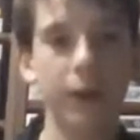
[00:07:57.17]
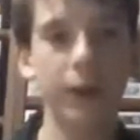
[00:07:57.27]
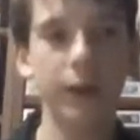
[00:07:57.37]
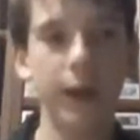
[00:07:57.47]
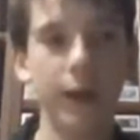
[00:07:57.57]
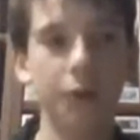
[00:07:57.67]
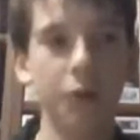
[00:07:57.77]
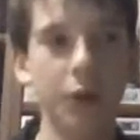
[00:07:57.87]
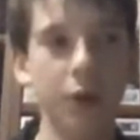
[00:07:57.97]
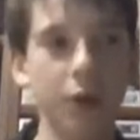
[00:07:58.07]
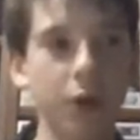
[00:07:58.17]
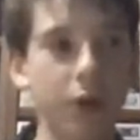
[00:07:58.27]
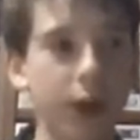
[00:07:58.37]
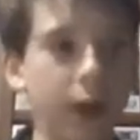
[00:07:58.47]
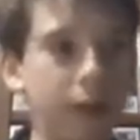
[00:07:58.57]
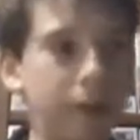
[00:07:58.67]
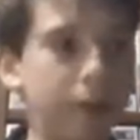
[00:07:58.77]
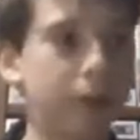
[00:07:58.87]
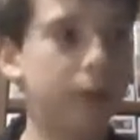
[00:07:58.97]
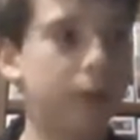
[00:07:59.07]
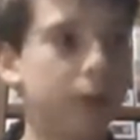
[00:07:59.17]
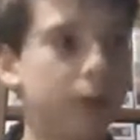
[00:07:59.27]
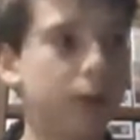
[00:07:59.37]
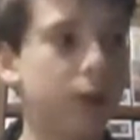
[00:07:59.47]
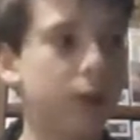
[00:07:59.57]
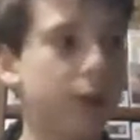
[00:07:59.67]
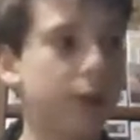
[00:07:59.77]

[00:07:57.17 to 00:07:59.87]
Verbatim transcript: Now I've already gotten like, I